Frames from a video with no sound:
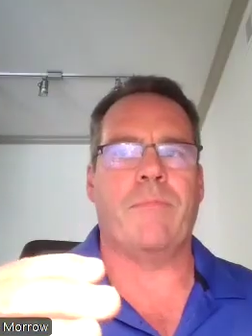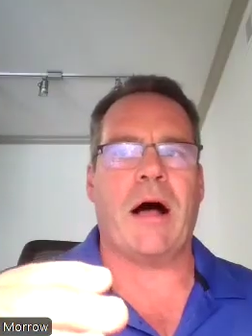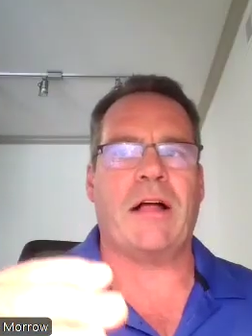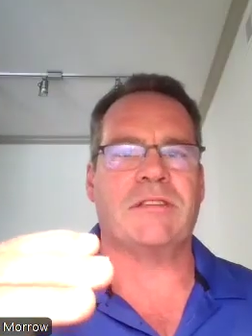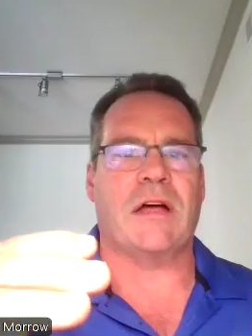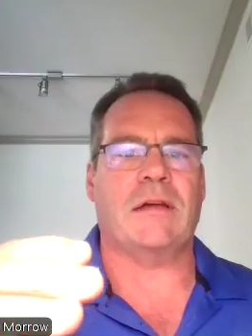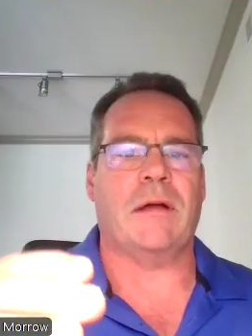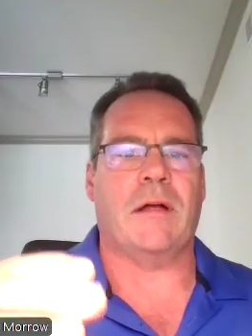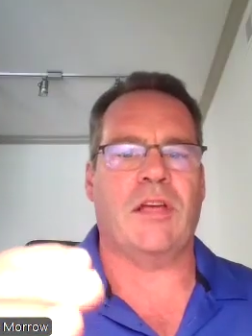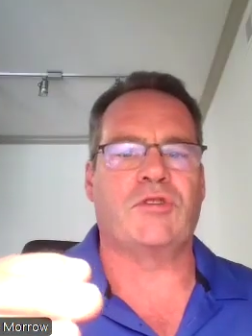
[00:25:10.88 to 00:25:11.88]
bonds not
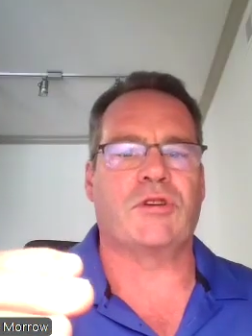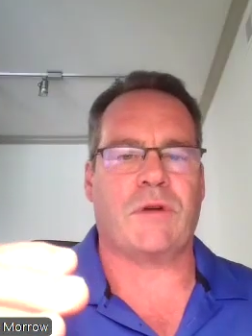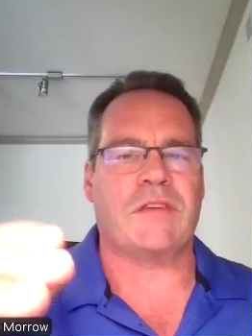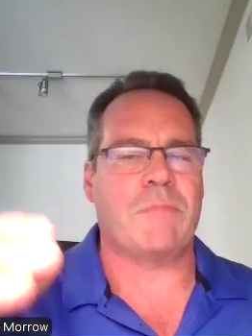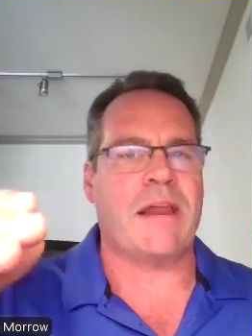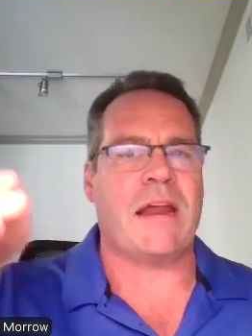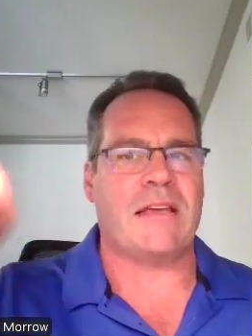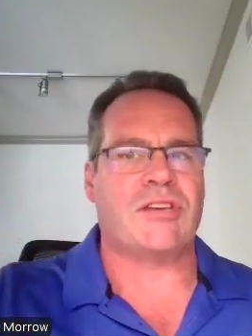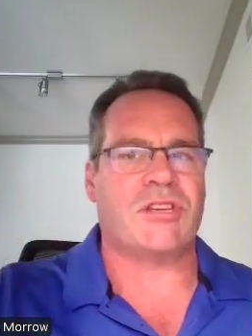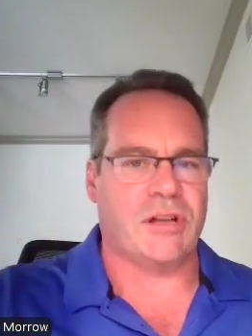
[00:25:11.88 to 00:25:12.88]
interest rates may not
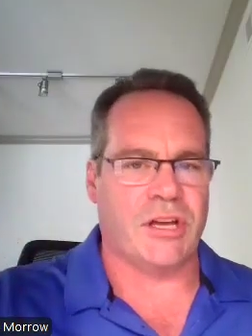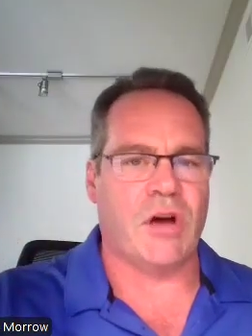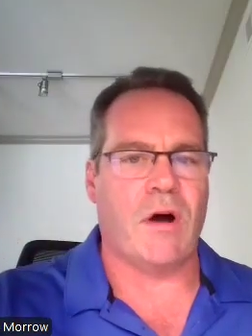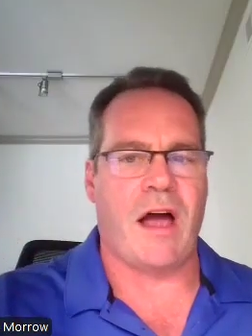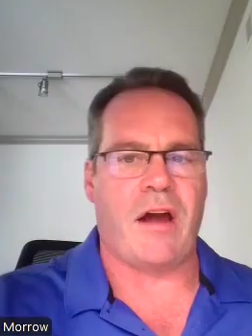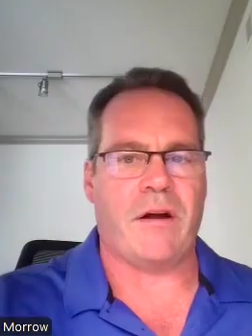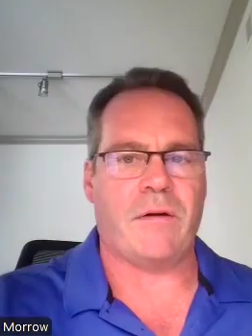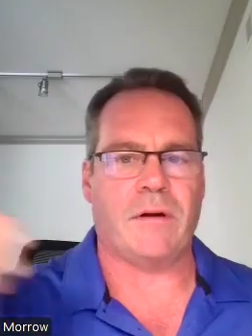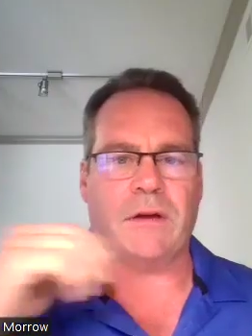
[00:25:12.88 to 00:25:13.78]
necessarily go higher.